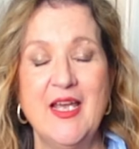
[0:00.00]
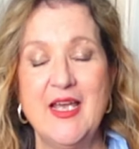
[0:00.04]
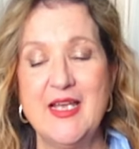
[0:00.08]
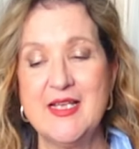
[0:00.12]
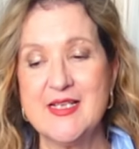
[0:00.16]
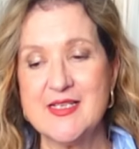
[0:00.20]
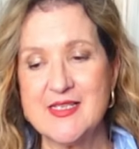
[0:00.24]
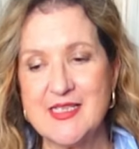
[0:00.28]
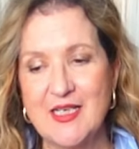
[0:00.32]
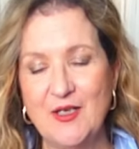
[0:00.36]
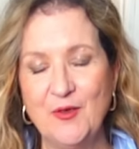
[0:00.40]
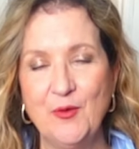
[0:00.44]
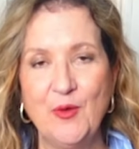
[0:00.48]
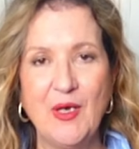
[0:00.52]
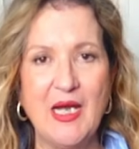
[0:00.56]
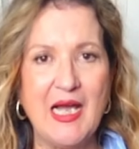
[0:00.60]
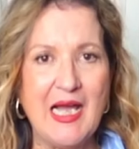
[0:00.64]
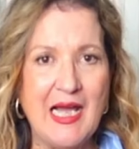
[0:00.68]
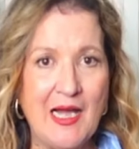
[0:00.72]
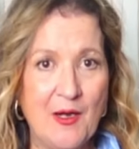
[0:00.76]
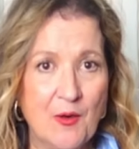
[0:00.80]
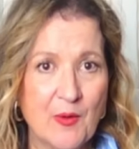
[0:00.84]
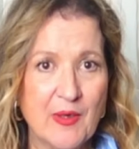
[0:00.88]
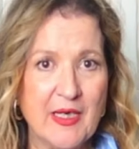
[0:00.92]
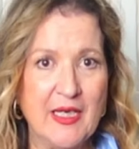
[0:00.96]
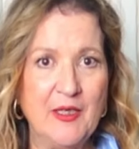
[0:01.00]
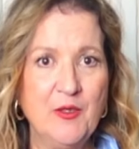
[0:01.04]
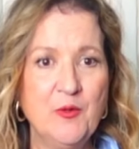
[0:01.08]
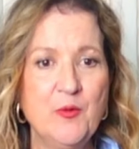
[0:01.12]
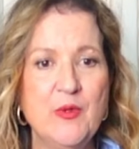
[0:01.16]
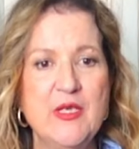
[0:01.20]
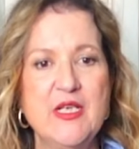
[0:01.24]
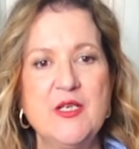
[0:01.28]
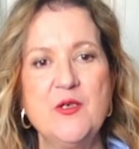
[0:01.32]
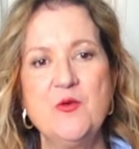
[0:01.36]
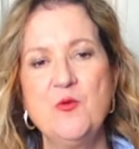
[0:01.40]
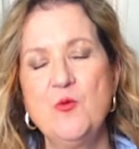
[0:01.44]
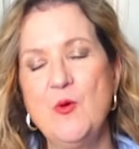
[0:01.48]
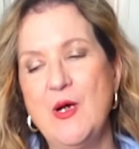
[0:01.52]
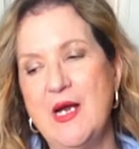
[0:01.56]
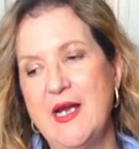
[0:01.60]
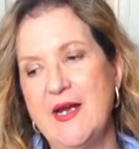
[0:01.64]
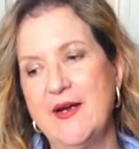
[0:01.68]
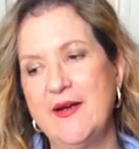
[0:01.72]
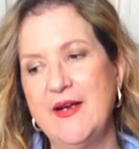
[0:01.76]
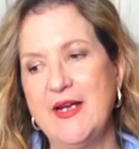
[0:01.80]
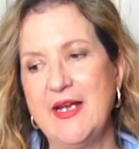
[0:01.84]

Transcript: So how can we wear